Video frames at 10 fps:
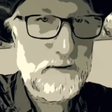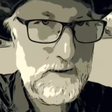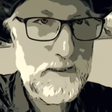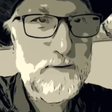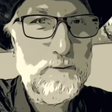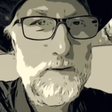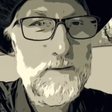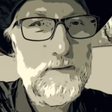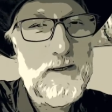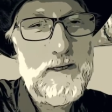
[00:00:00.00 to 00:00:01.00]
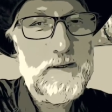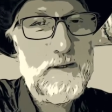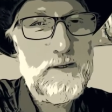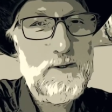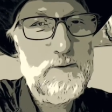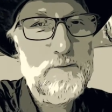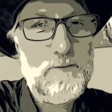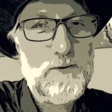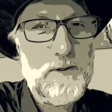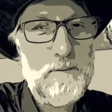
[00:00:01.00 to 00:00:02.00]
to leave with like a
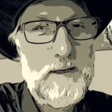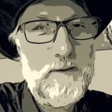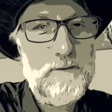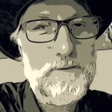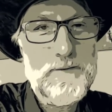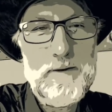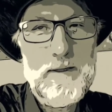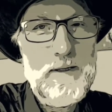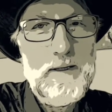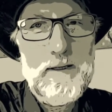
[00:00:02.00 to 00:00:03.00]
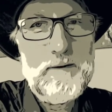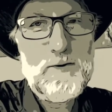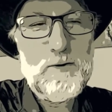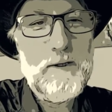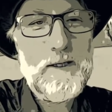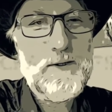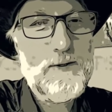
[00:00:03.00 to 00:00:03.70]
huge amount of tricks